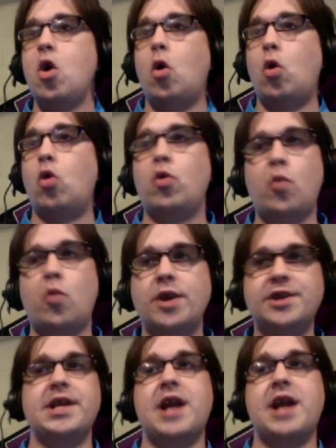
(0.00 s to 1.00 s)
or
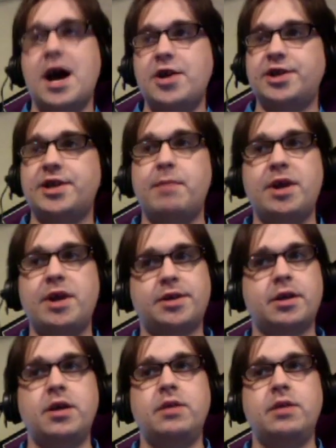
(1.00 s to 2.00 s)
ones that I just
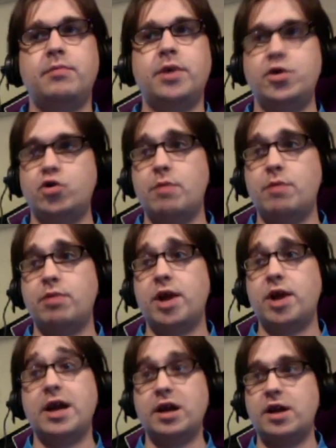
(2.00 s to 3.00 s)
immensely enjoy
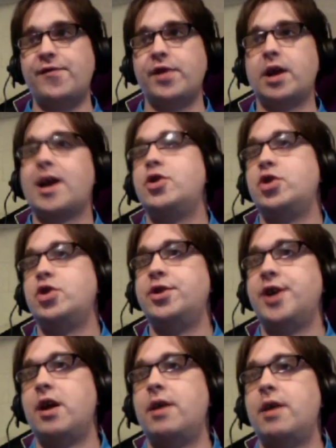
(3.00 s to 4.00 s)
playing and I feel like I should
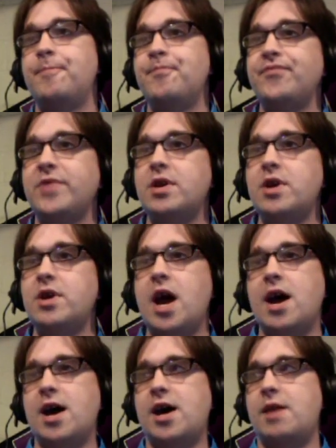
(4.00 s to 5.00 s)
share.
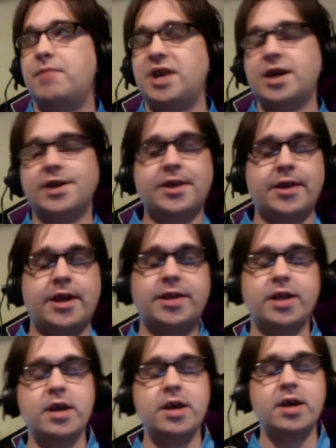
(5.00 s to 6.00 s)
Because of this,
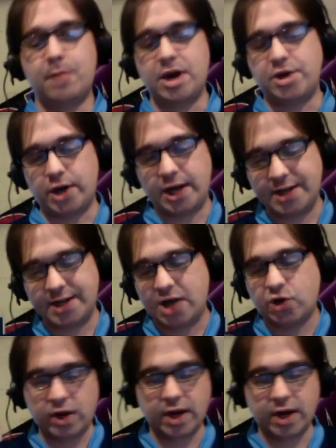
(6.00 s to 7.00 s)
my journey is
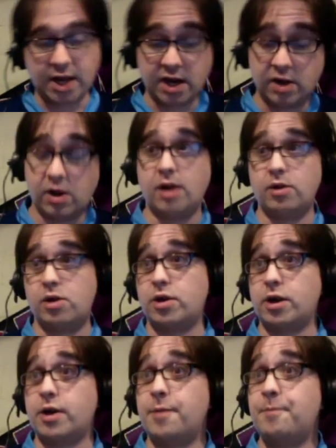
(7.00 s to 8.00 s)
actually going to get a lot
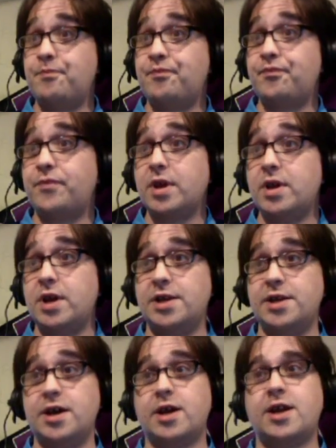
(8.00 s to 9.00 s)
longer.
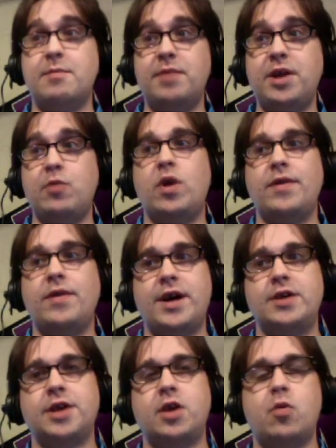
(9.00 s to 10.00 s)
It's not going to be
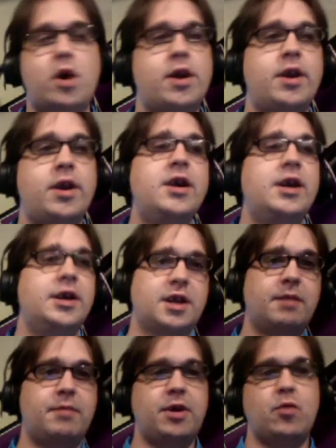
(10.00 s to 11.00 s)
1001, it's
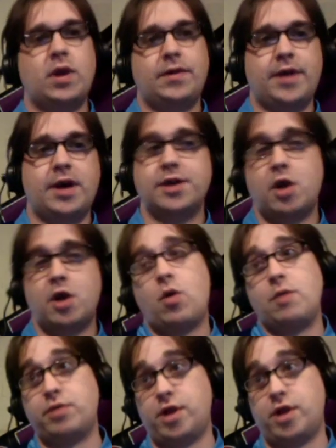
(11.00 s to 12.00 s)
going to be
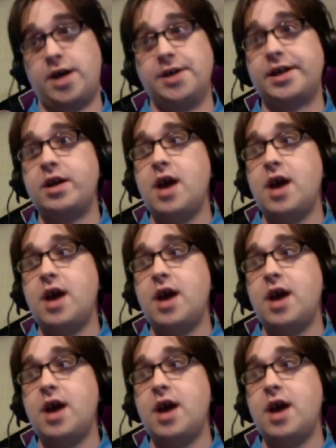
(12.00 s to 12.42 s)
1001 plus.